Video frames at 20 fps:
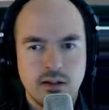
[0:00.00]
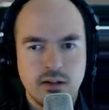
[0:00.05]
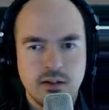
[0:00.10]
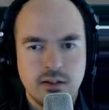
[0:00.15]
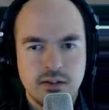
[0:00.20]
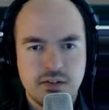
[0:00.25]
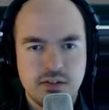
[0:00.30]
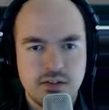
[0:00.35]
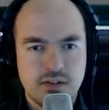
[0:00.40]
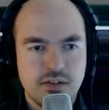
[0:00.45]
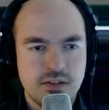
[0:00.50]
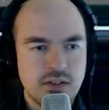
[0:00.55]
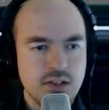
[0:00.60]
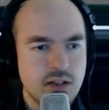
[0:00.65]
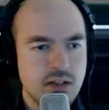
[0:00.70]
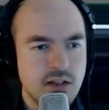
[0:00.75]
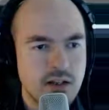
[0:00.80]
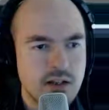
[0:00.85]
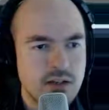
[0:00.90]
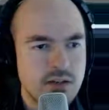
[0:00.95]
Let's
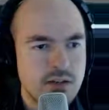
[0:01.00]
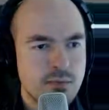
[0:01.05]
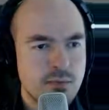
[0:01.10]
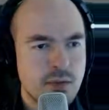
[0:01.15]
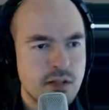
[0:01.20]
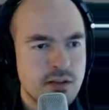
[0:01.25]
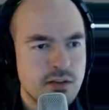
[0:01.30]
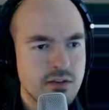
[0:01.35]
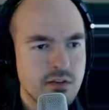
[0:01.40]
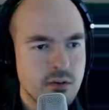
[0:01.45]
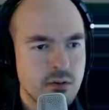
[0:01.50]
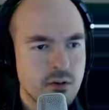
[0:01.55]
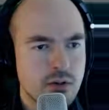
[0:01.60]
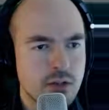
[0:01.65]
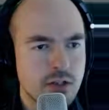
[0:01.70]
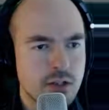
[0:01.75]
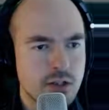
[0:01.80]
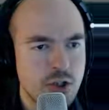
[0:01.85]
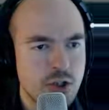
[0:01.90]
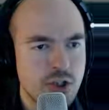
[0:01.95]
see, let's make this look
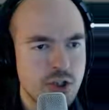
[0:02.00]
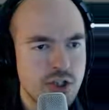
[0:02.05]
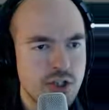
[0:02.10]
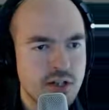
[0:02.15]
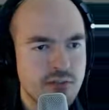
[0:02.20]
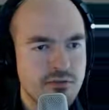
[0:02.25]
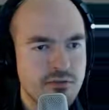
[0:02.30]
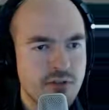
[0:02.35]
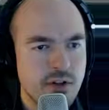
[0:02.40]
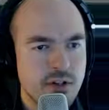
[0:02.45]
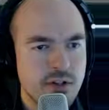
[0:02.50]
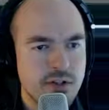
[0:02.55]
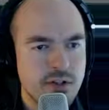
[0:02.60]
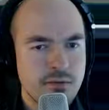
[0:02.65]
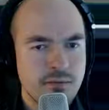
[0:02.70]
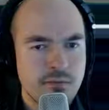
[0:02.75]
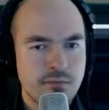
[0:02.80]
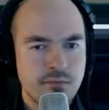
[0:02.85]
like a jet fighter.